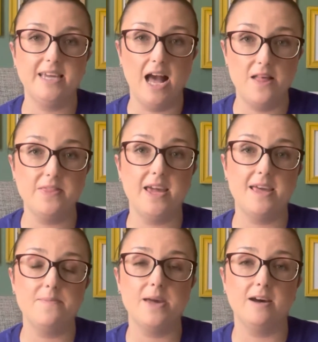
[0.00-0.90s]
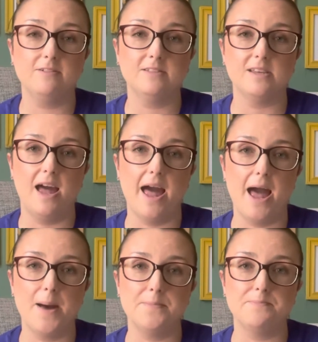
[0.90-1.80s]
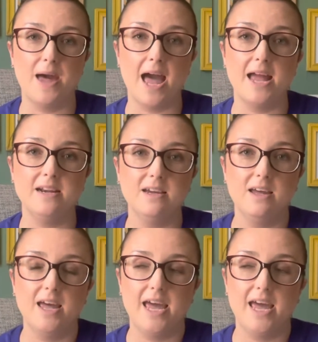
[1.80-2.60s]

emailed Ben